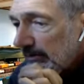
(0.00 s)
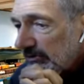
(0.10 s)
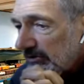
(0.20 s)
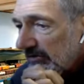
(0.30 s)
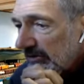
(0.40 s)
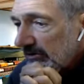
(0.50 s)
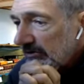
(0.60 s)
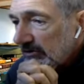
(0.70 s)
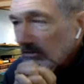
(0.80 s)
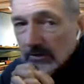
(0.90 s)
and shove it
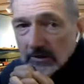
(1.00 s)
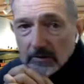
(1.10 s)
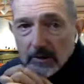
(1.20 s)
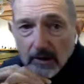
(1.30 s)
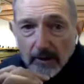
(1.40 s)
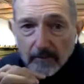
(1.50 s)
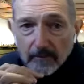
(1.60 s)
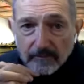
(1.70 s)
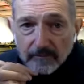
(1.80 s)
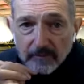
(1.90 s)
into the
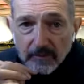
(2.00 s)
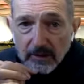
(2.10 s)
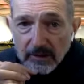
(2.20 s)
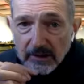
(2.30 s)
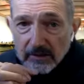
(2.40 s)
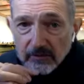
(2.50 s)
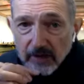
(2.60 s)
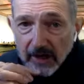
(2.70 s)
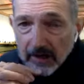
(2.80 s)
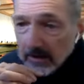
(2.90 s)
cake
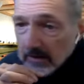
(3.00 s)
track.